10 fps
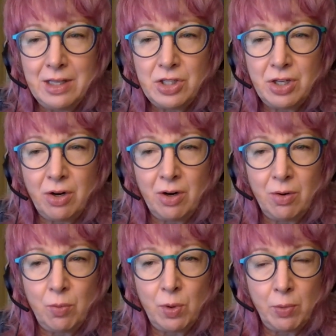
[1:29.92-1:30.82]
And this year,
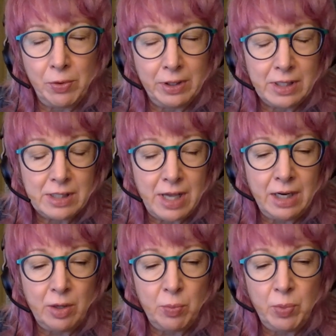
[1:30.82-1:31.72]
we're real
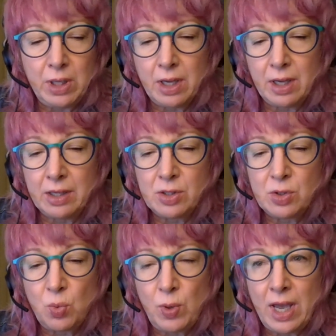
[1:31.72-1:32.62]
excited
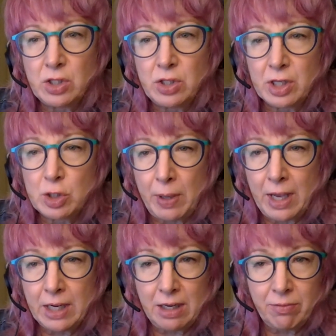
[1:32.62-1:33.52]
because we actually
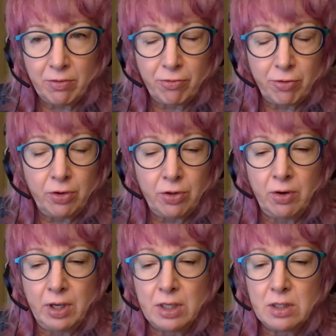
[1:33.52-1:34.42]
expanded even
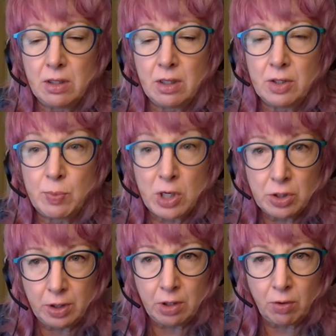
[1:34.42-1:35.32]
further into the
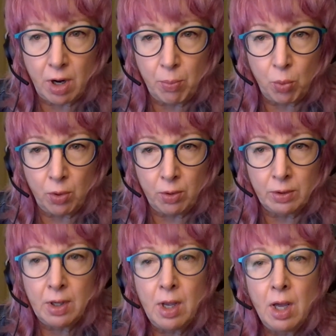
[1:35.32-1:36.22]
specialty crop
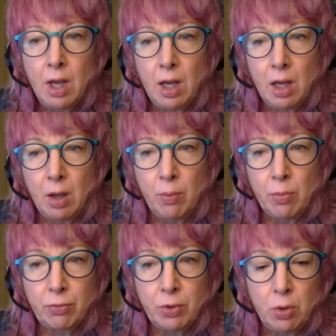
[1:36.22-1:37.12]
world
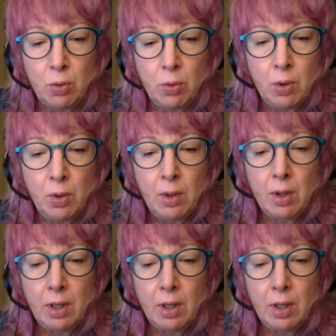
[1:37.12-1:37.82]
through